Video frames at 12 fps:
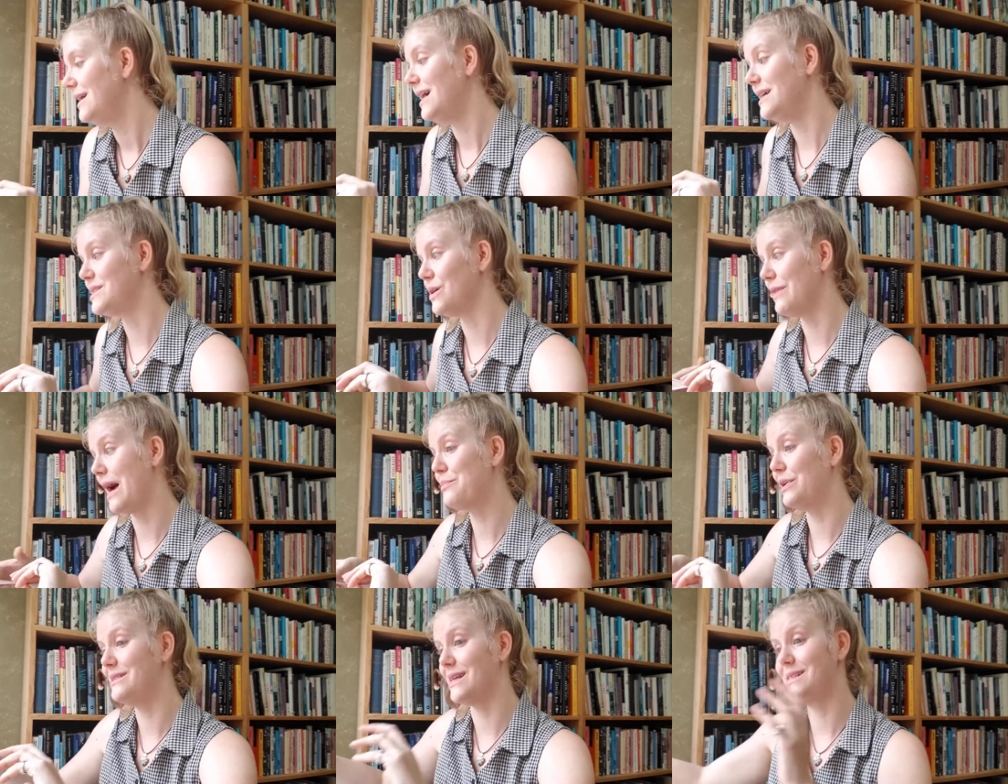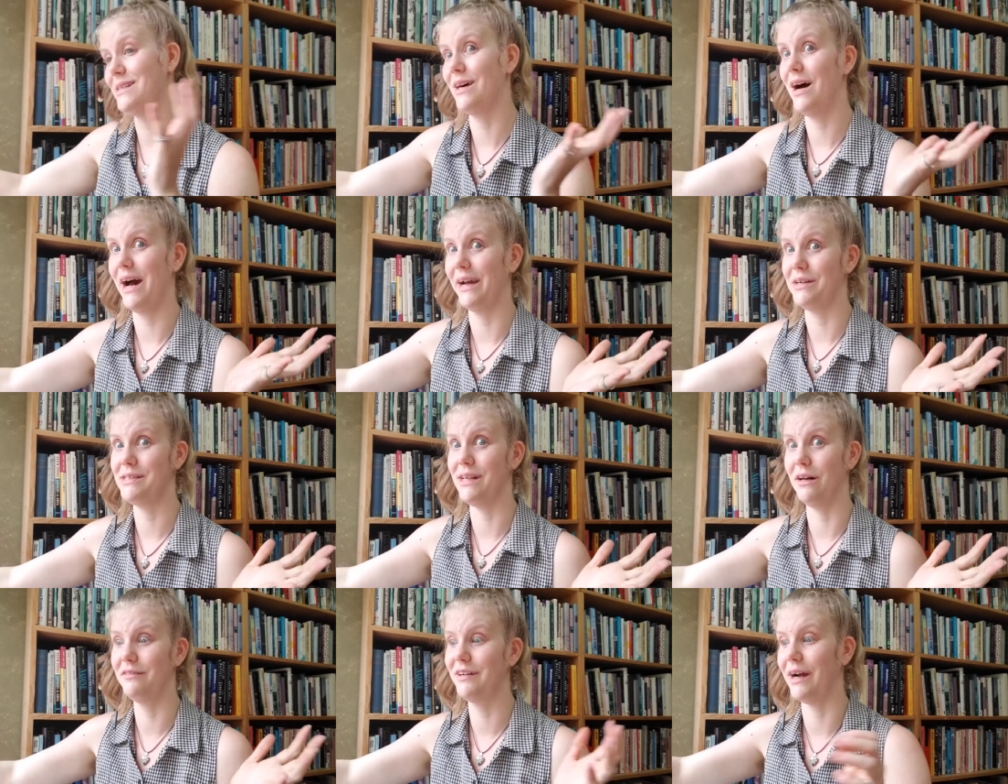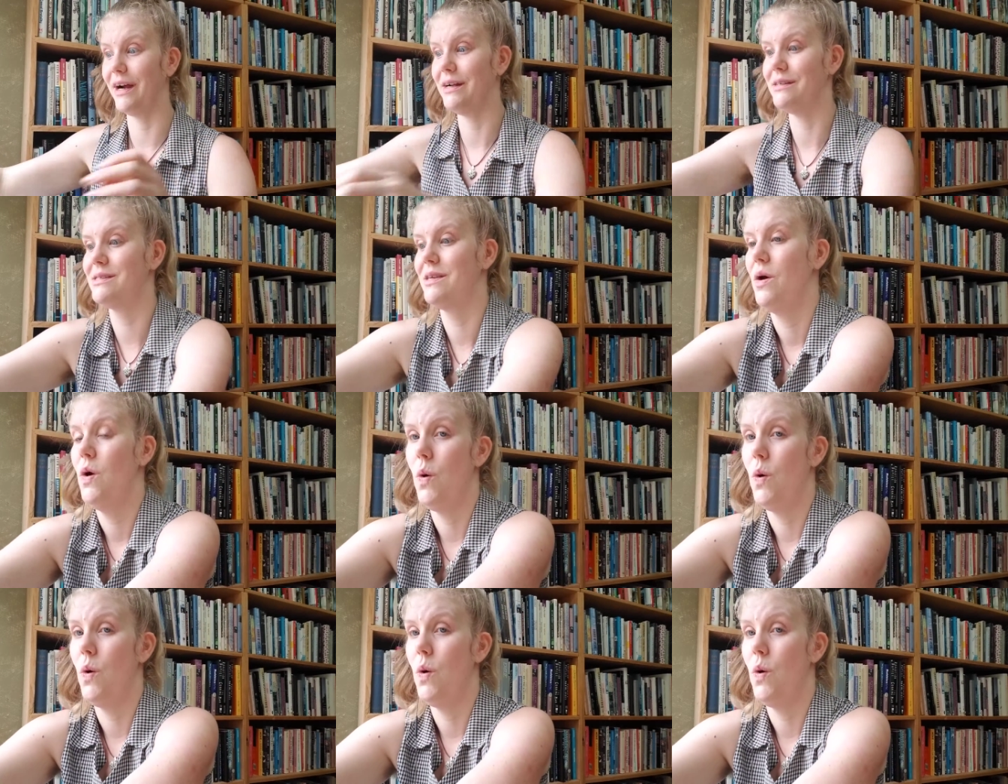And so that brings us to the higher self cards.